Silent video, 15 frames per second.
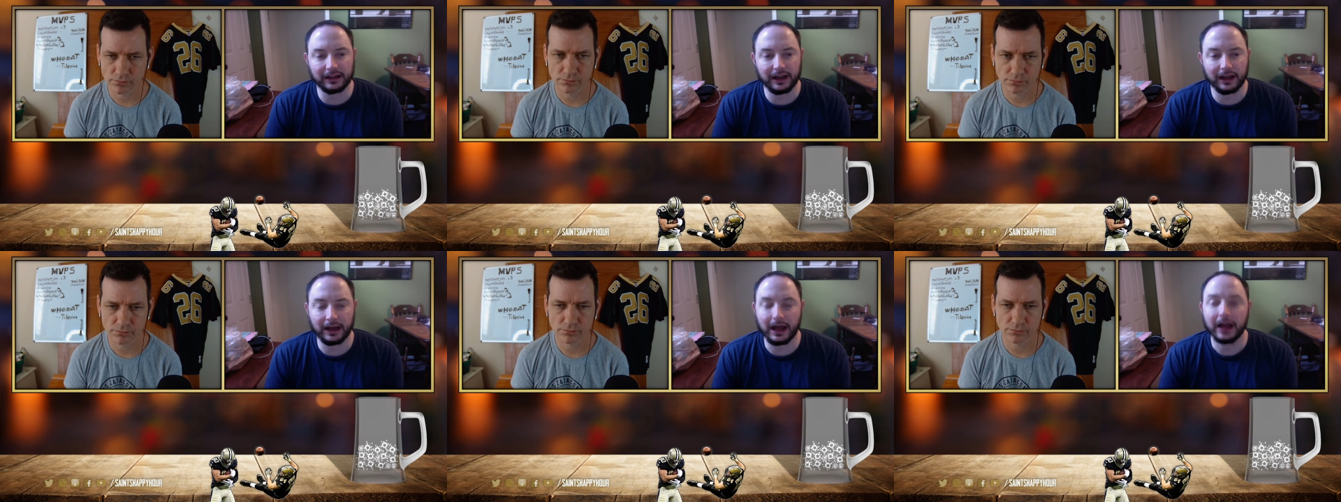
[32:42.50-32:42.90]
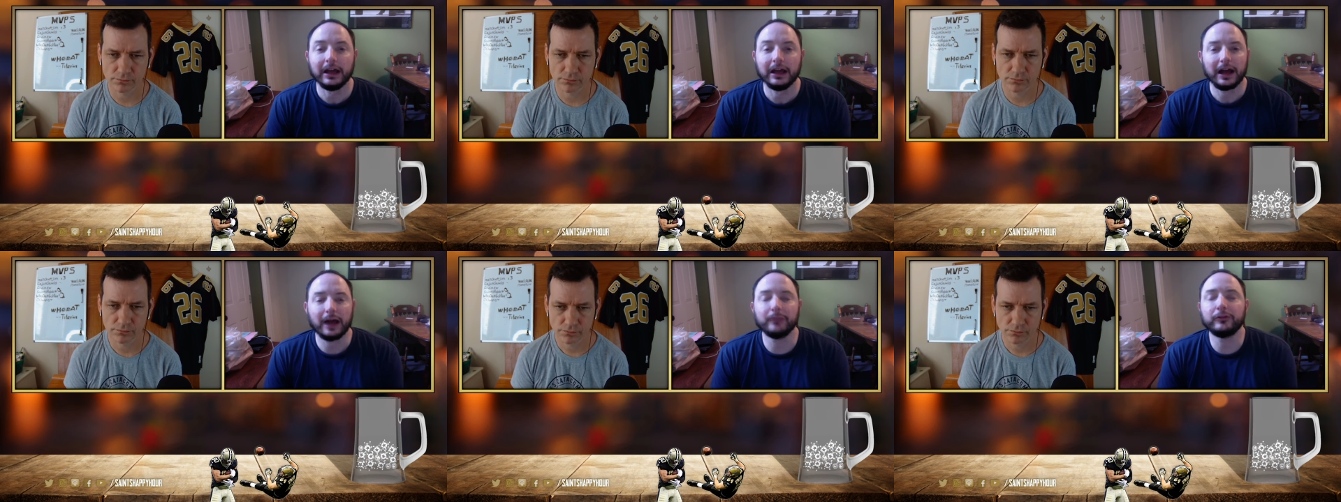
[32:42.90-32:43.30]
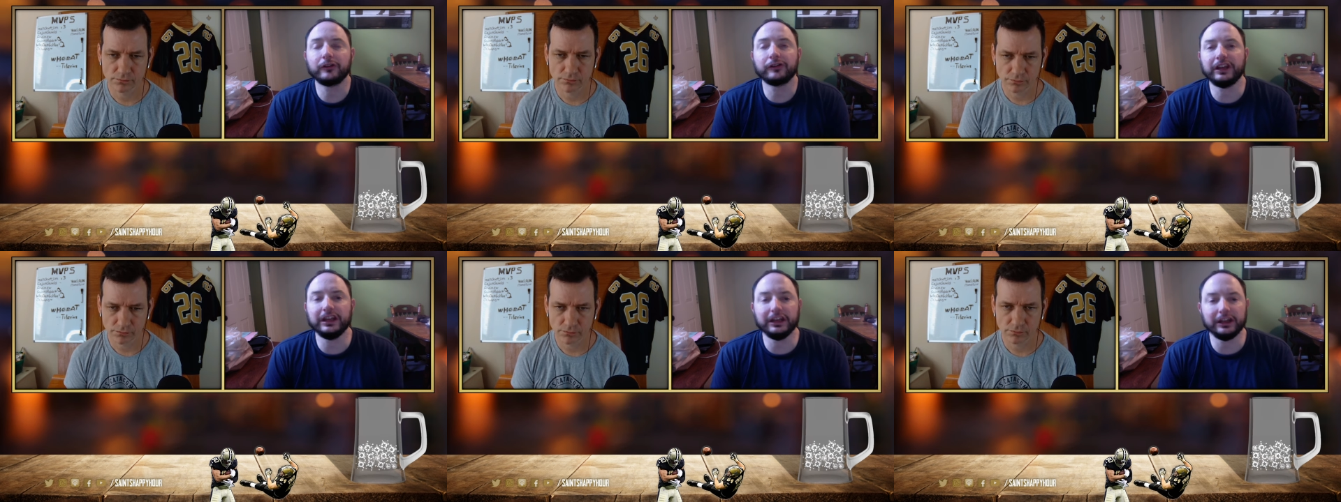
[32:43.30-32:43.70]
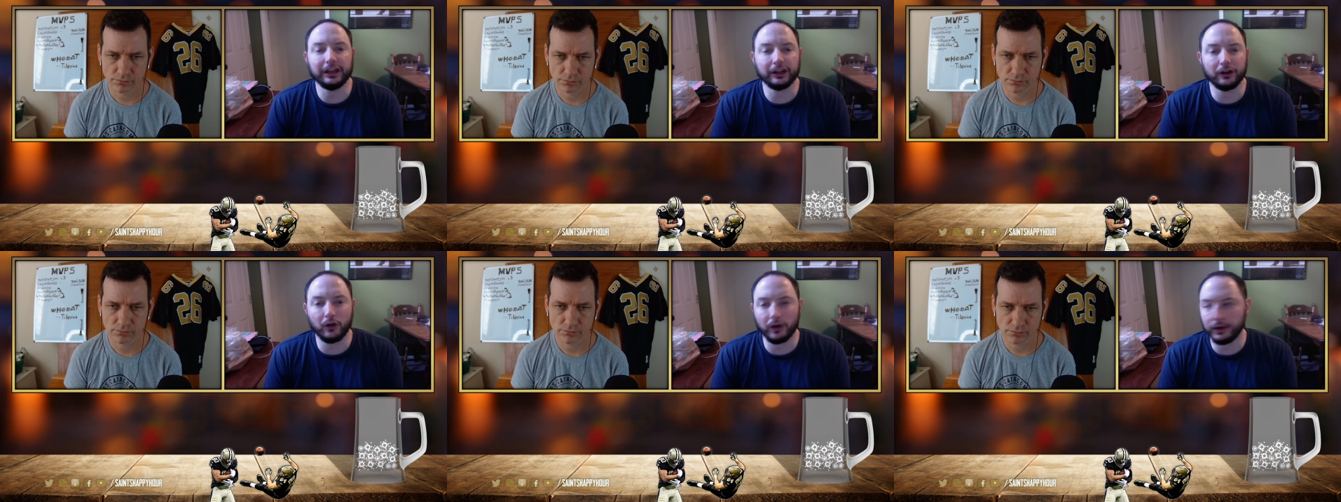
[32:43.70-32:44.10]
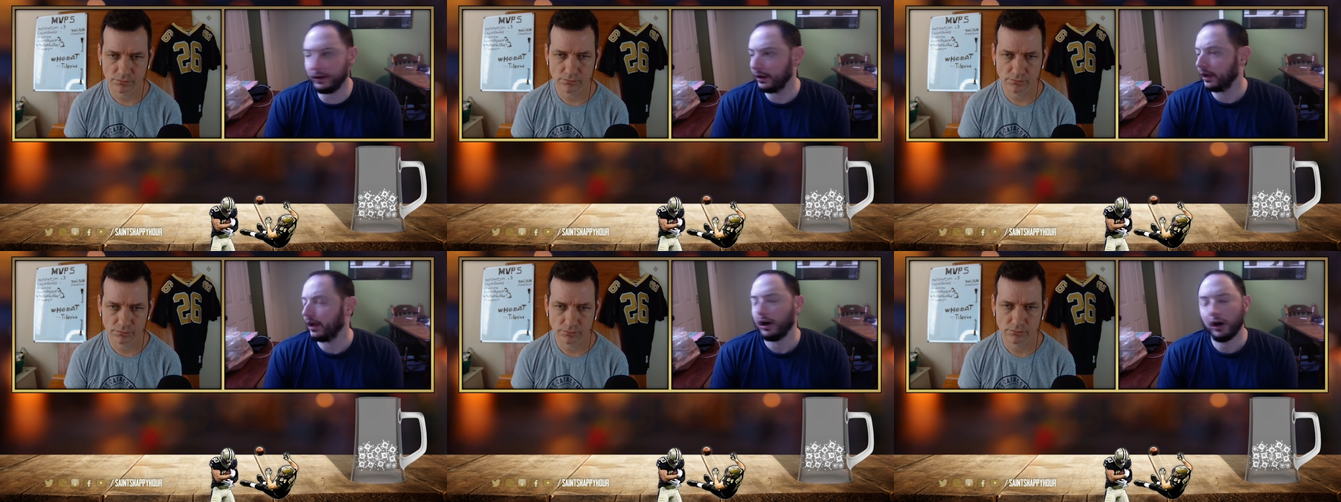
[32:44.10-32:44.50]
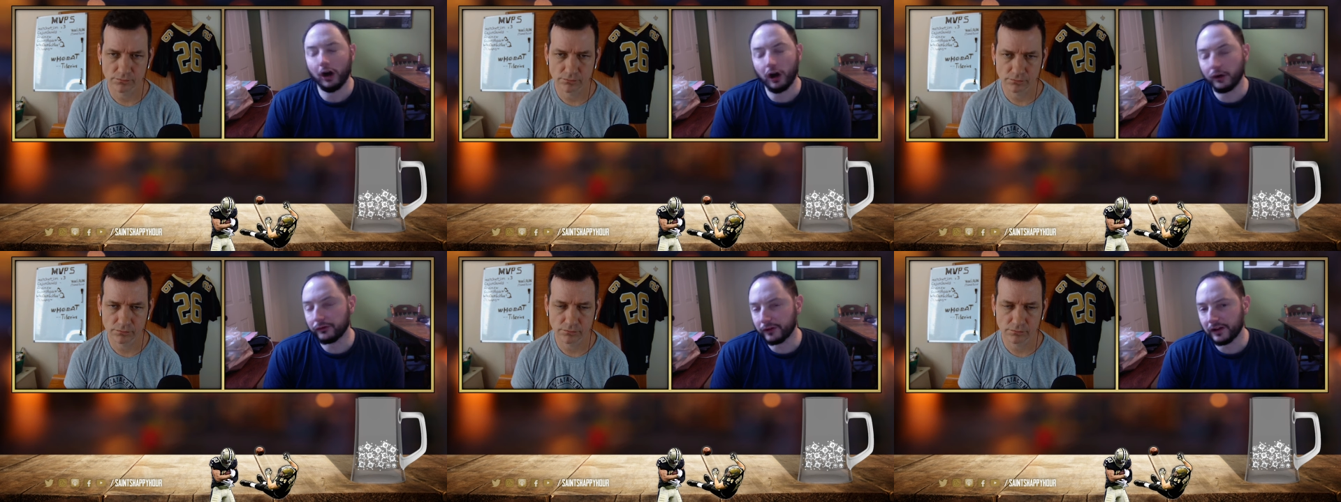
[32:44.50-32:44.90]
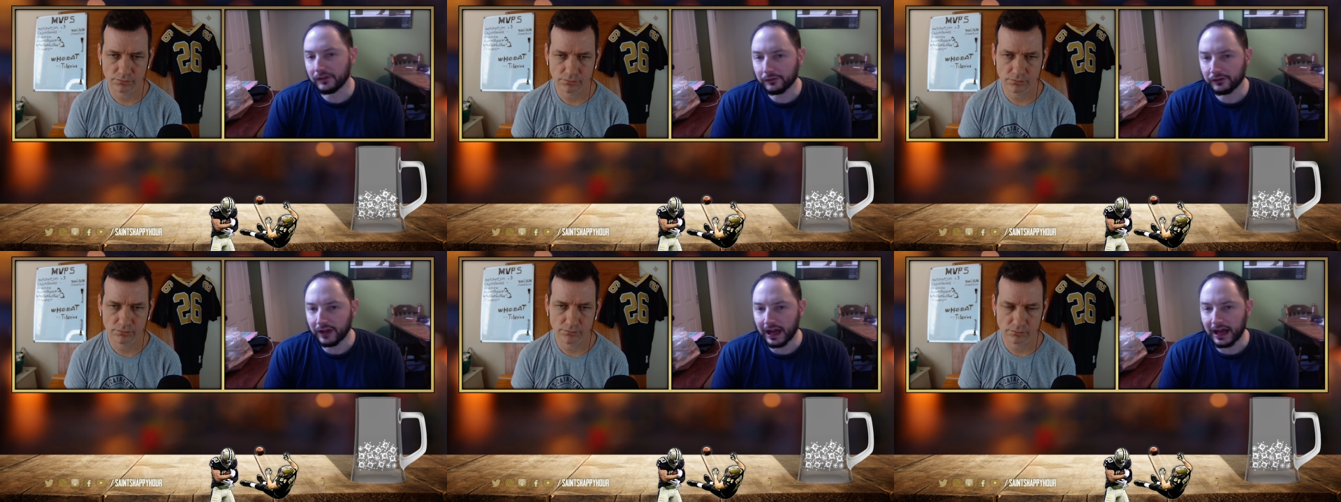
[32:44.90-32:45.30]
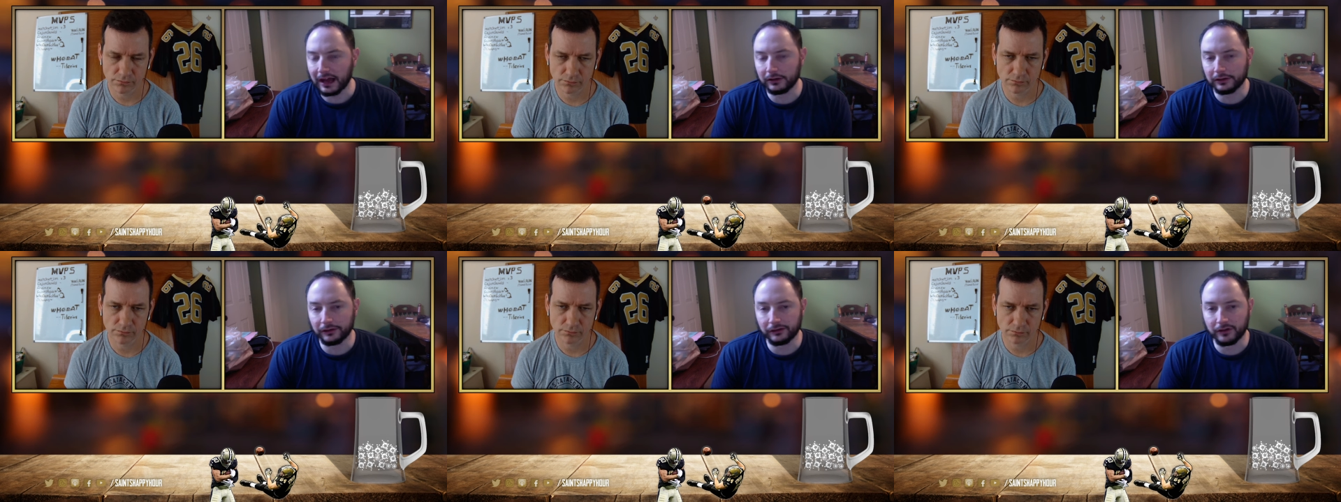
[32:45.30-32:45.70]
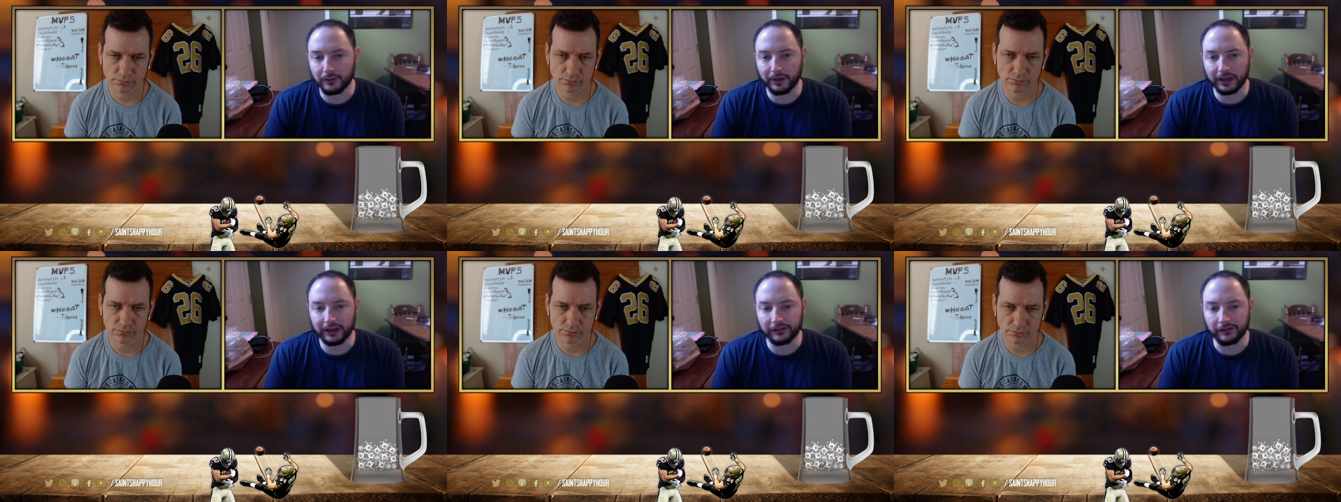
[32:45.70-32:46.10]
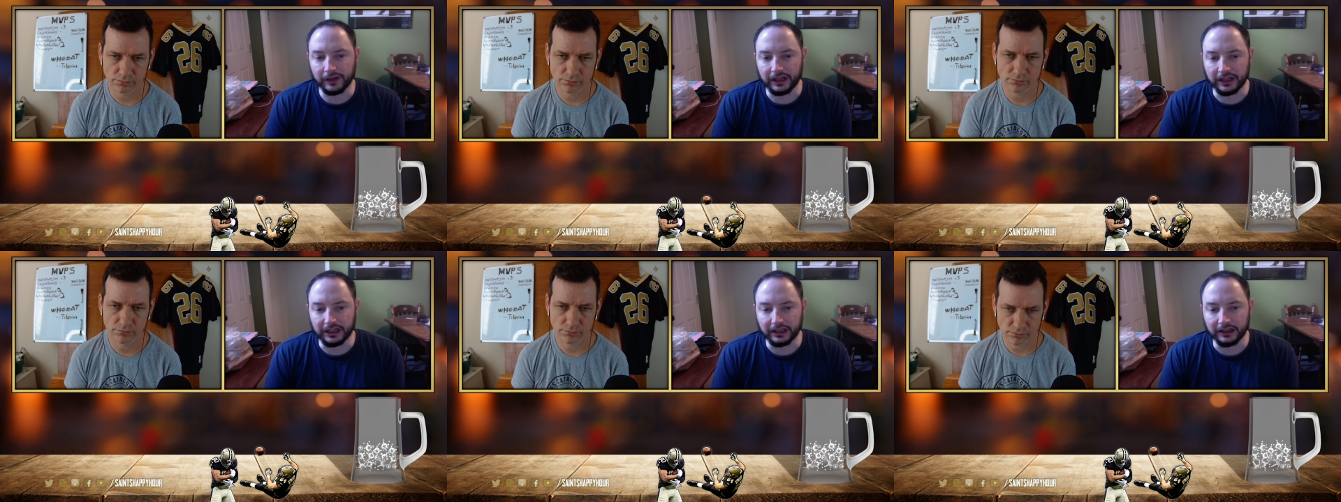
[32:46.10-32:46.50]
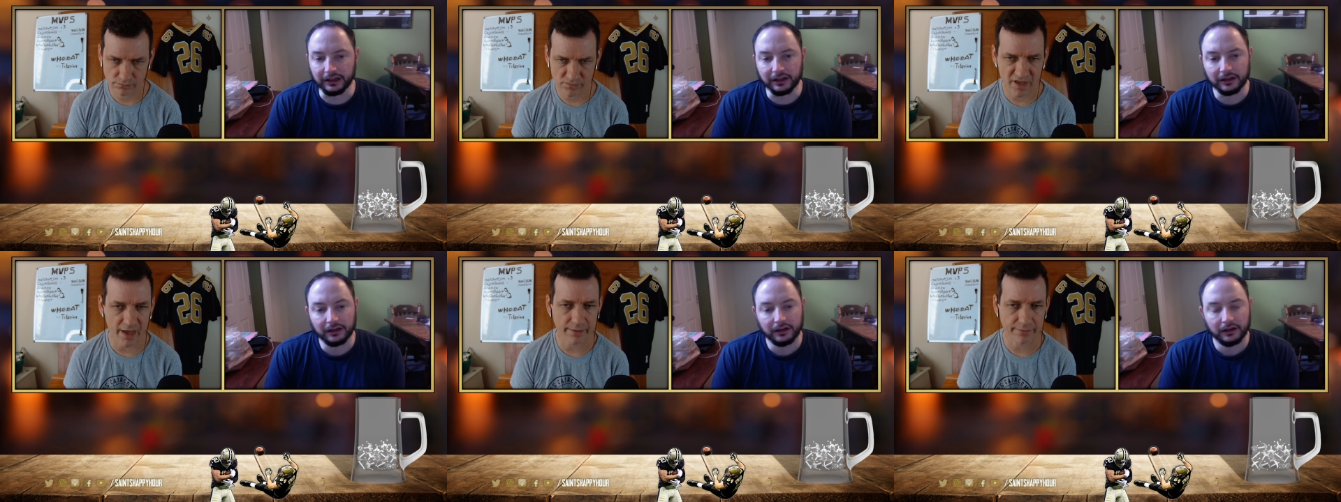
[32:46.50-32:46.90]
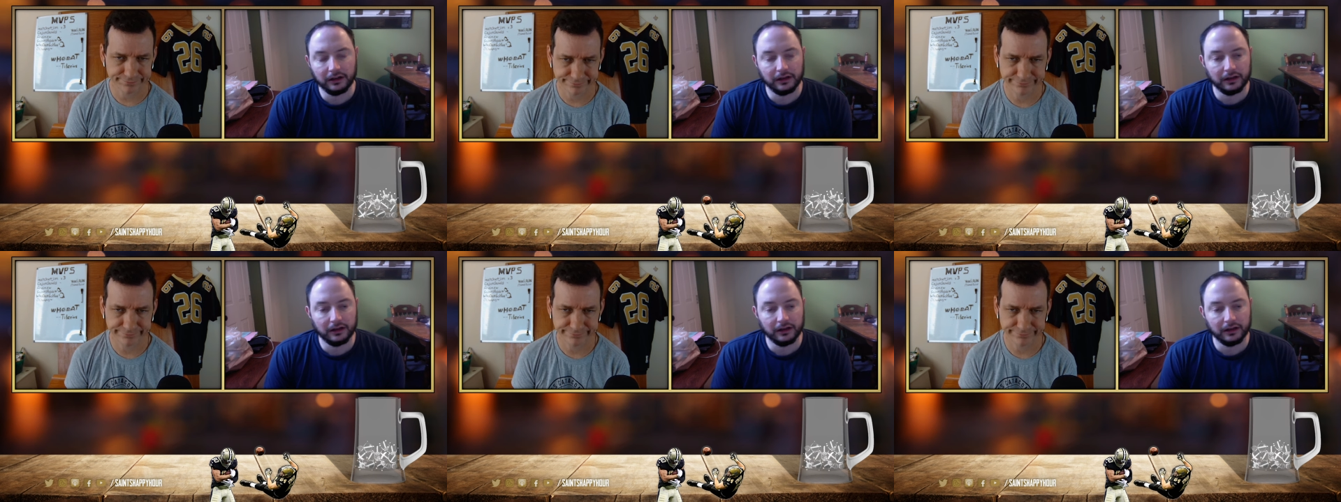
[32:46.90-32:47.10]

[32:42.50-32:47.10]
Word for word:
Speaker 1: I, I'm just keyed in on offensive tackle is their biggest need. Yeah.